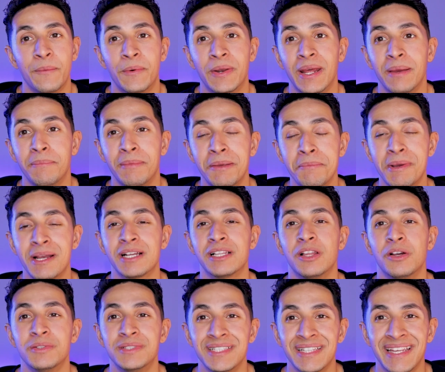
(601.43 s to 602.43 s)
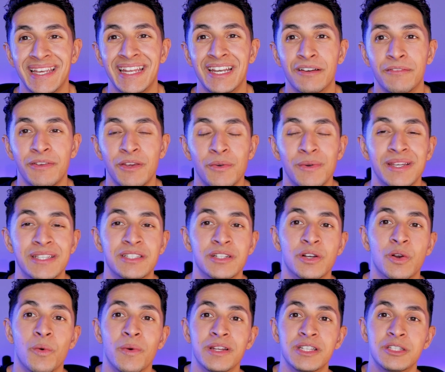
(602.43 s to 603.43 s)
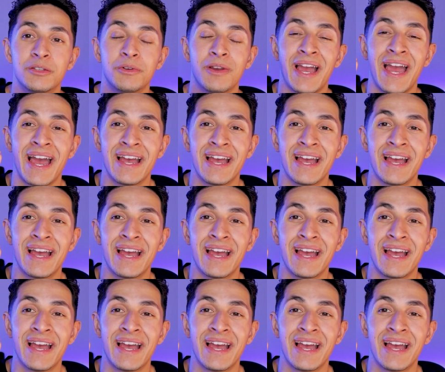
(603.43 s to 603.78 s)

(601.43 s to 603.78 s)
Now, what I mean by closing the interview is you're going to